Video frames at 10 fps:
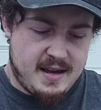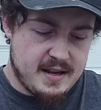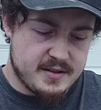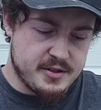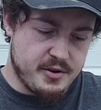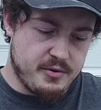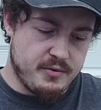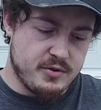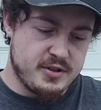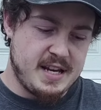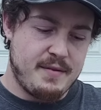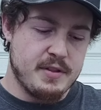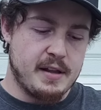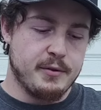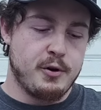And so just having
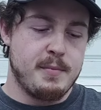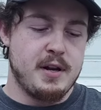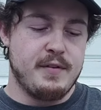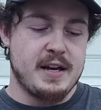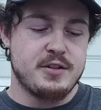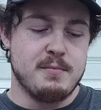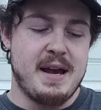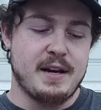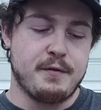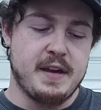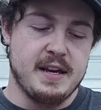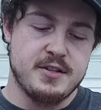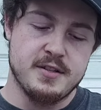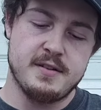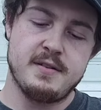that little bit of extra
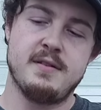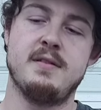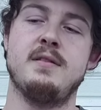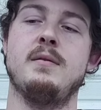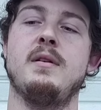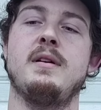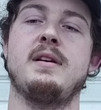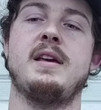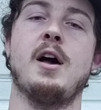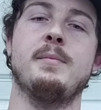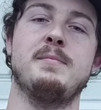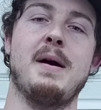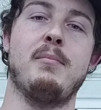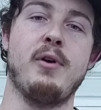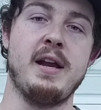magnification helps
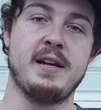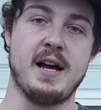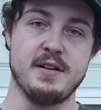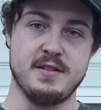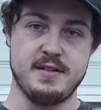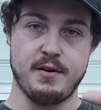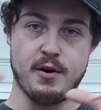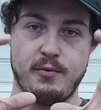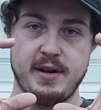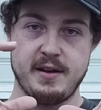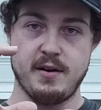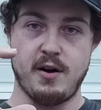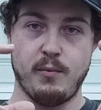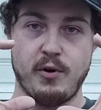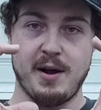my brain kind of zero in
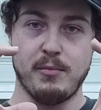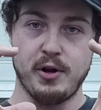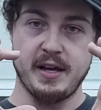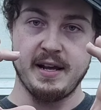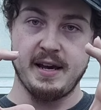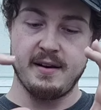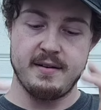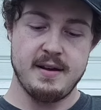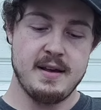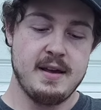on what I'm looking at.